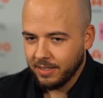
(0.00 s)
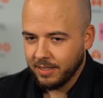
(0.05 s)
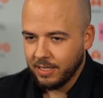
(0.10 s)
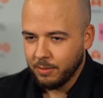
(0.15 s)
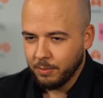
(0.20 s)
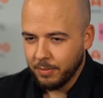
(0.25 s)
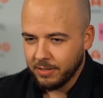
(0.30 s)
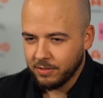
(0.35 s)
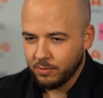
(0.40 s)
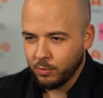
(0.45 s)

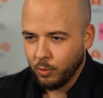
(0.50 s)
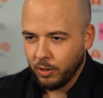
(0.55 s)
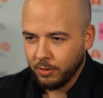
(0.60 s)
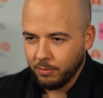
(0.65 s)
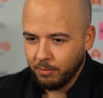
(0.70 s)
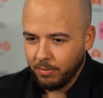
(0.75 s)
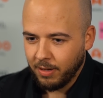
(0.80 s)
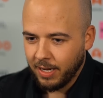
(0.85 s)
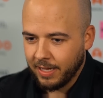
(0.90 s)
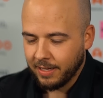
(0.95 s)
He missed
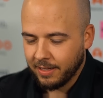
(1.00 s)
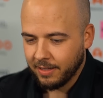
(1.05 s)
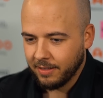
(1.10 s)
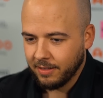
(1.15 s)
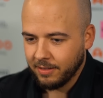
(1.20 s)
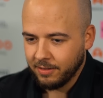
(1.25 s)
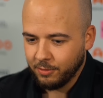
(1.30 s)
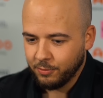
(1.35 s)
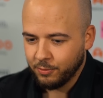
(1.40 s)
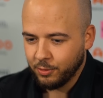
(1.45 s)
one black
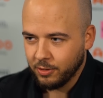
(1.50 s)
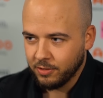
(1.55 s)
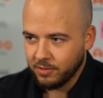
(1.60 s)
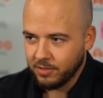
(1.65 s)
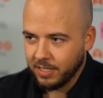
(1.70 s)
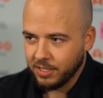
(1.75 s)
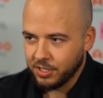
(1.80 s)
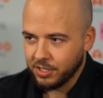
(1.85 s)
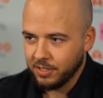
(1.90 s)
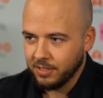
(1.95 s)
in the first
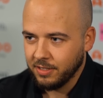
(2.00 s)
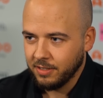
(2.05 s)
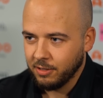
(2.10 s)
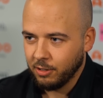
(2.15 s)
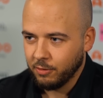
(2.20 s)
session